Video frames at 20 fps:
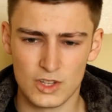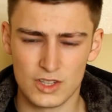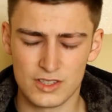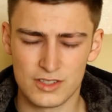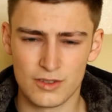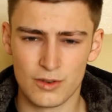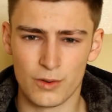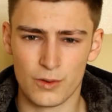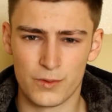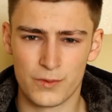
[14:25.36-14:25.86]

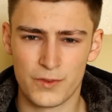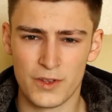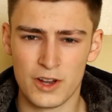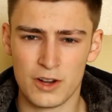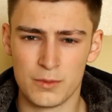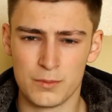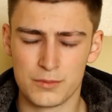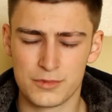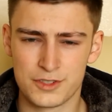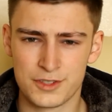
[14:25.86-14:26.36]
sort of
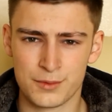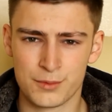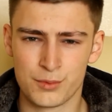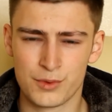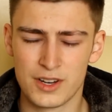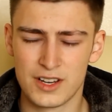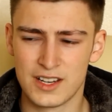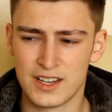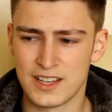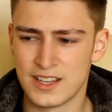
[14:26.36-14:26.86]
films that
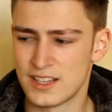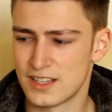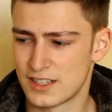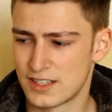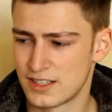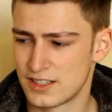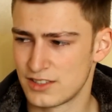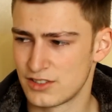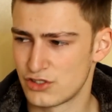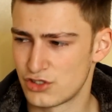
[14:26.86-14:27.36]
really
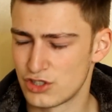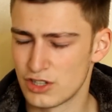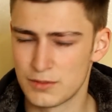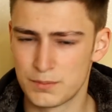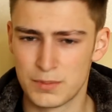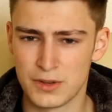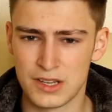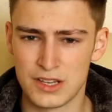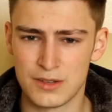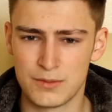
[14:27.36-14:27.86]

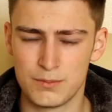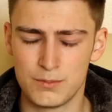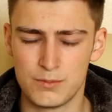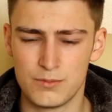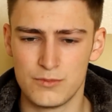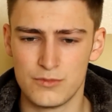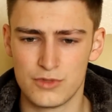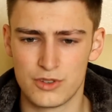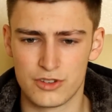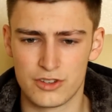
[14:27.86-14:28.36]
should be
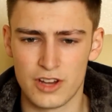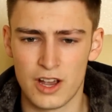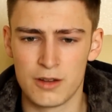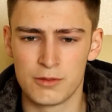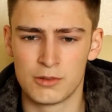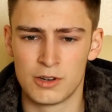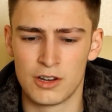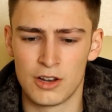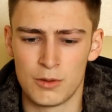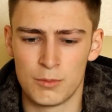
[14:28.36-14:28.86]

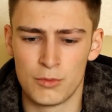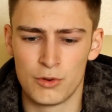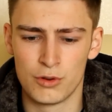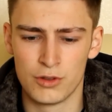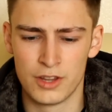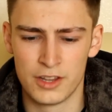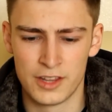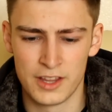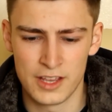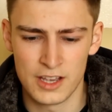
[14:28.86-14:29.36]
shown a lot
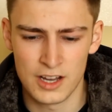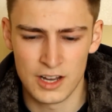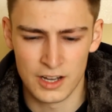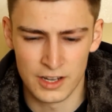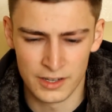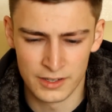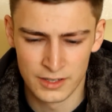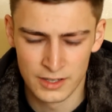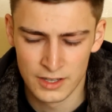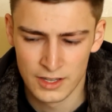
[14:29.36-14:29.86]
more than they
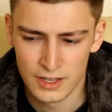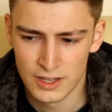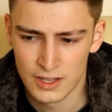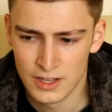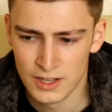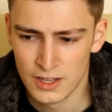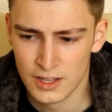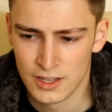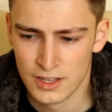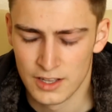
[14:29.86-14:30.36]
are.
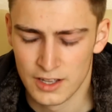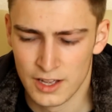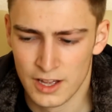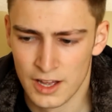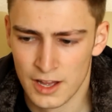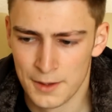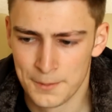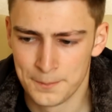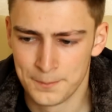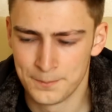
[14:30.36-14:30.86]

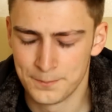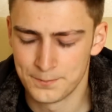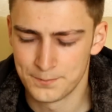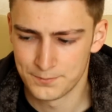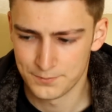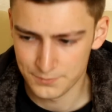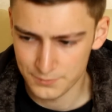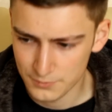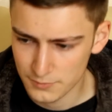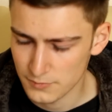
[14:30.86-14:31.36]
And
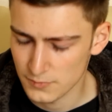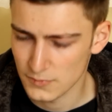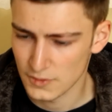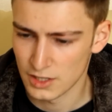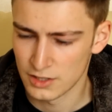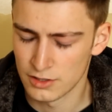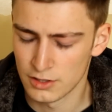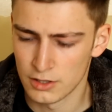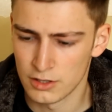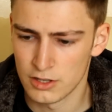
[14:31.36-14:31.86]

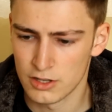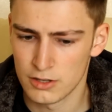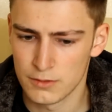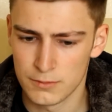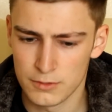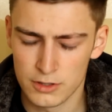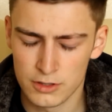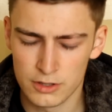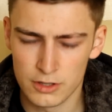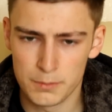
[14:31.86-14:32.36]
then
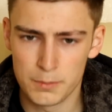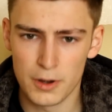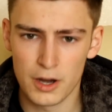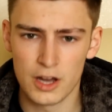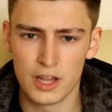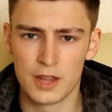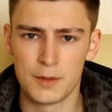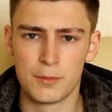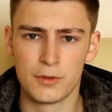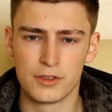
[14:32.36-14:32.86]
you
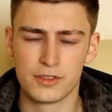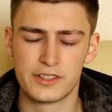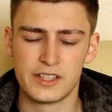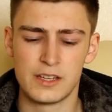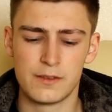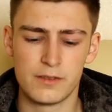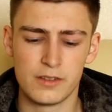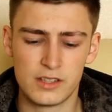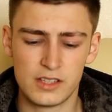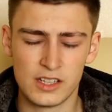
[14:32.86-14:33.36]
buy them on
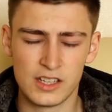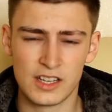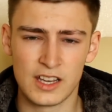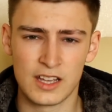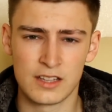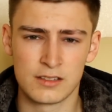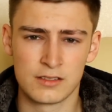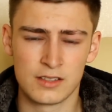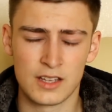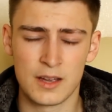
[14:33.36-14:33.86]
DVD
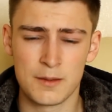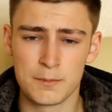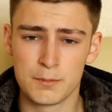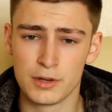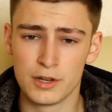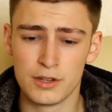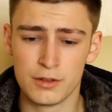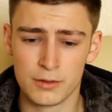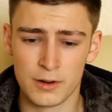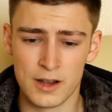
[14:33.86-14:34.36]
and
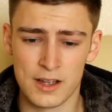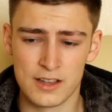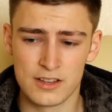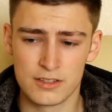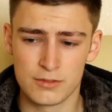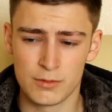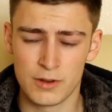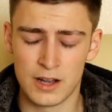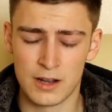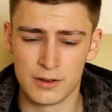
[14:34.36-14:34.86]
Blu-ray
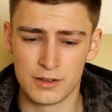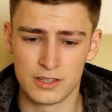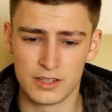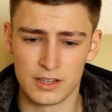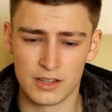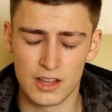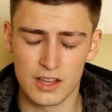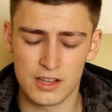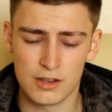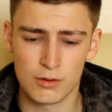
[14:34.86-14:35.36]
as well. You
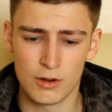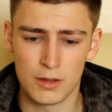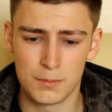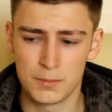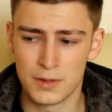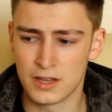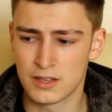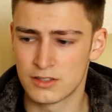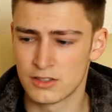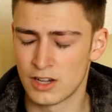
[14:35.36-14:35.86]
know, they're quite
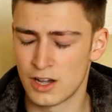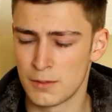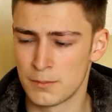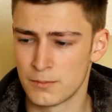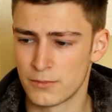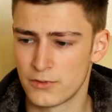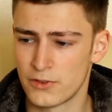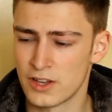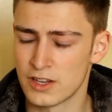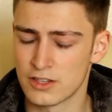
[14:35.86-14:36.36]
big
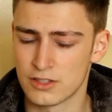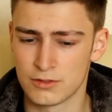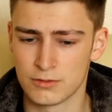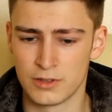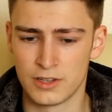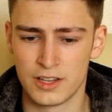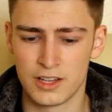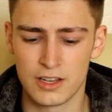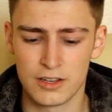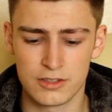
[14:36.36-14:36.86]
time things,
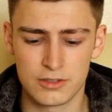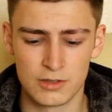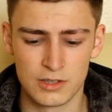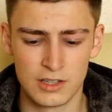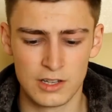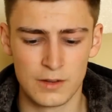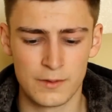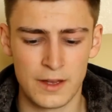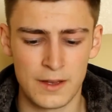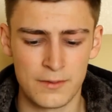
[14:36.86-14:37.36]
really. He goes to a
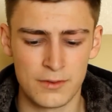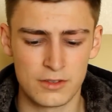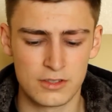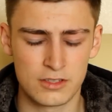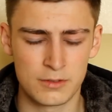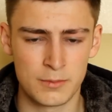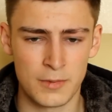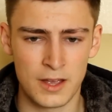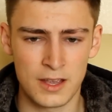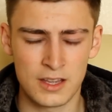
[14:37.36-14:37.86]
lot of effort
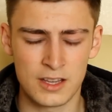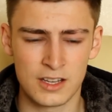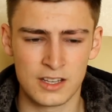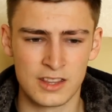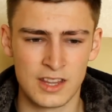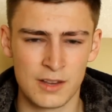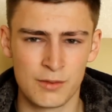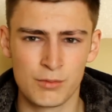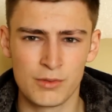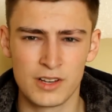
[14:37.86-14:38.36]
to make it,
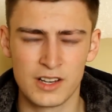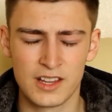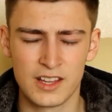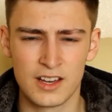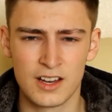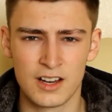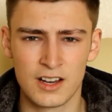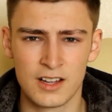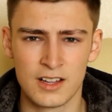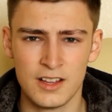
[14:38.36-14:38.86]
and they really
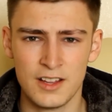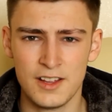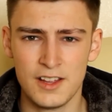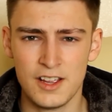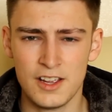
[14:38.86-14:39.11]
are